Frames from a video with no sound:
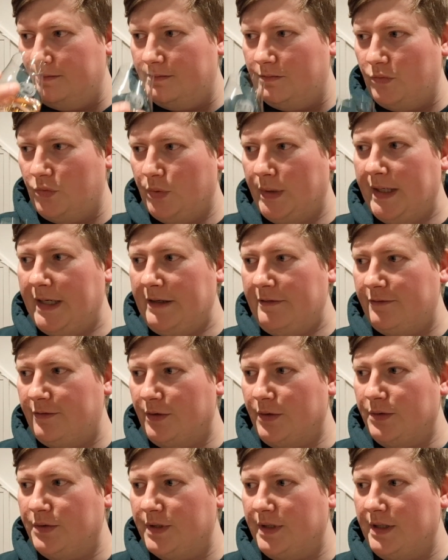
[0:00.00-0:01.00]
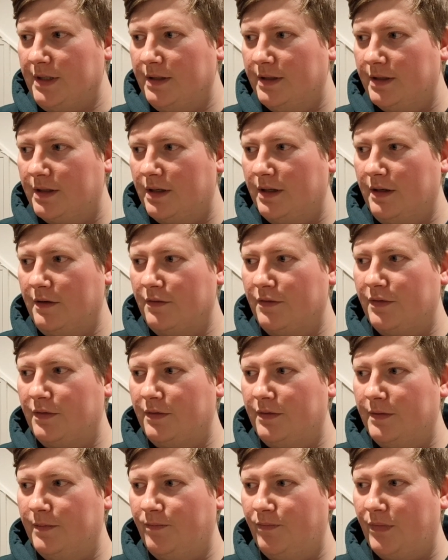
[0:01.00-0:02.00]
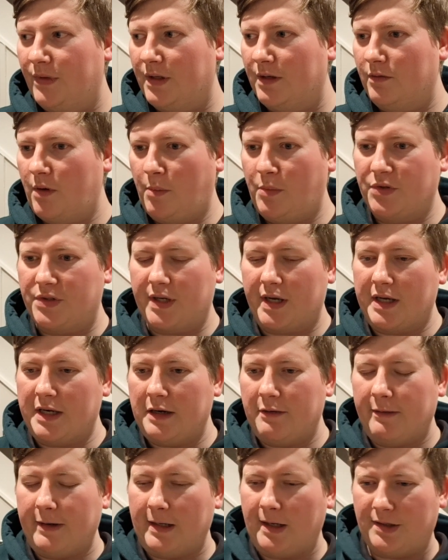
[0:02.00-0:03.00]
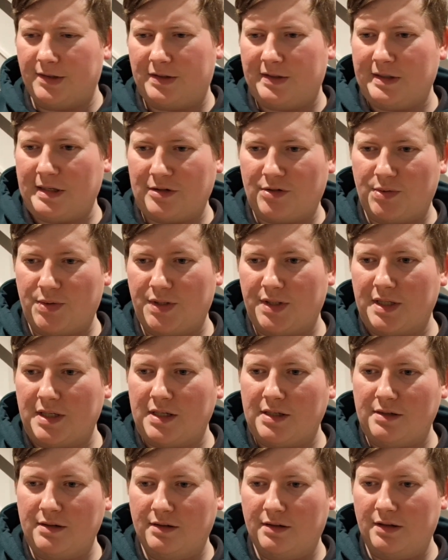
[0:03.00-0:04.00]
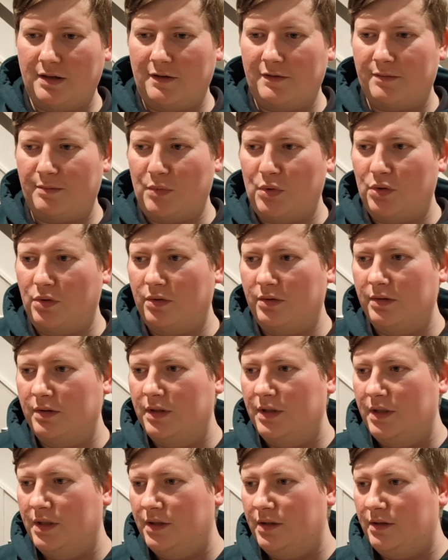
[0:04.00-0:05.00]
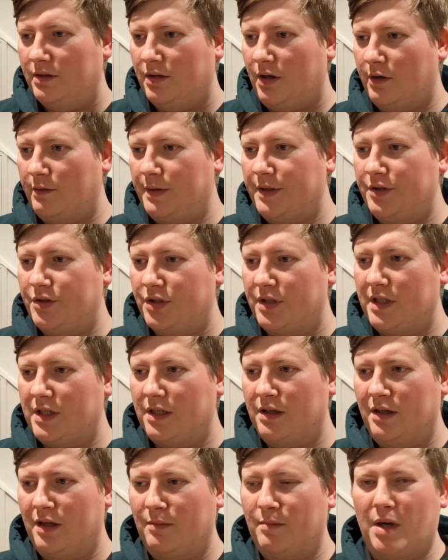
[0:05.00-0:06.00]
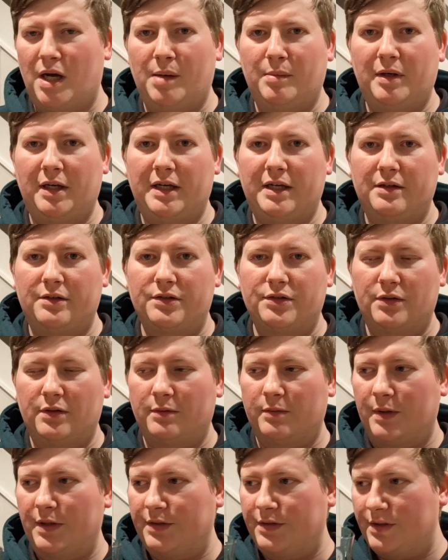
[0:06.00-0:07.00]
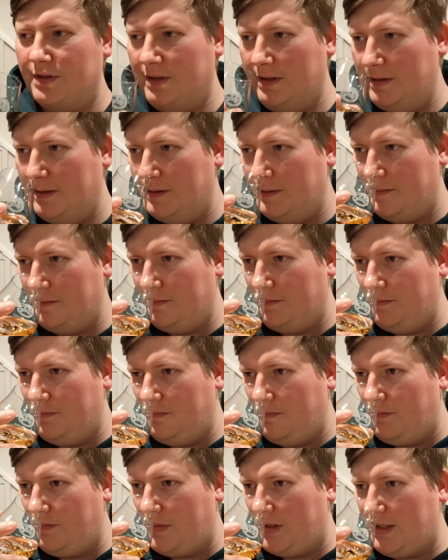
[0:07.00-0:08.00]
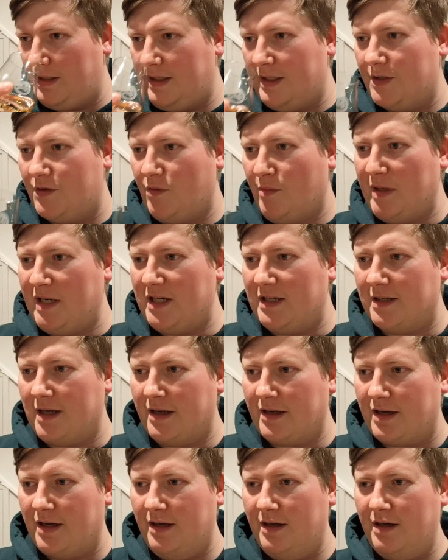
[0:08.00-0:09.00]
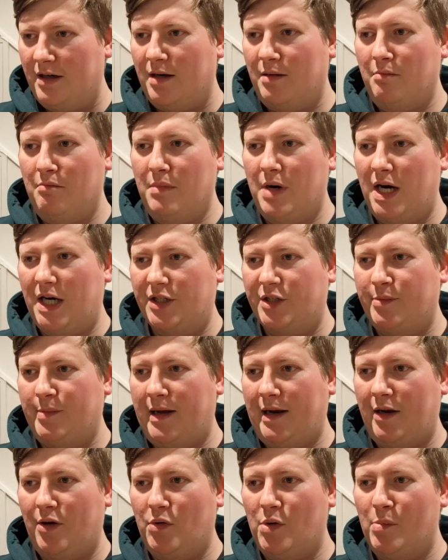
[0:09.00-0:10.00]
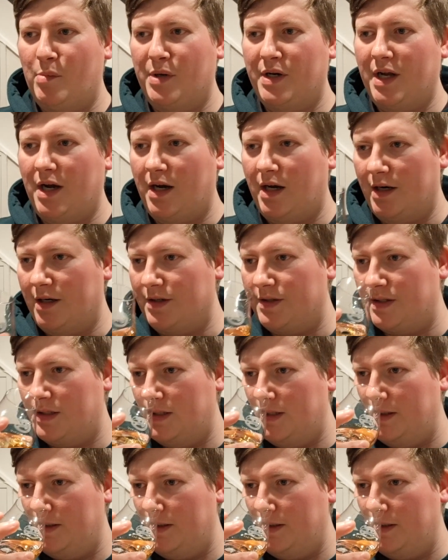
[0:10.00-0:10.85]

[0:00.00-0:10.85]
Really fruity, kind of. Rob was saying he really likes citrusy, kind of more orangey and marmalade sort of ones. This for me is like marshmallow and bananas.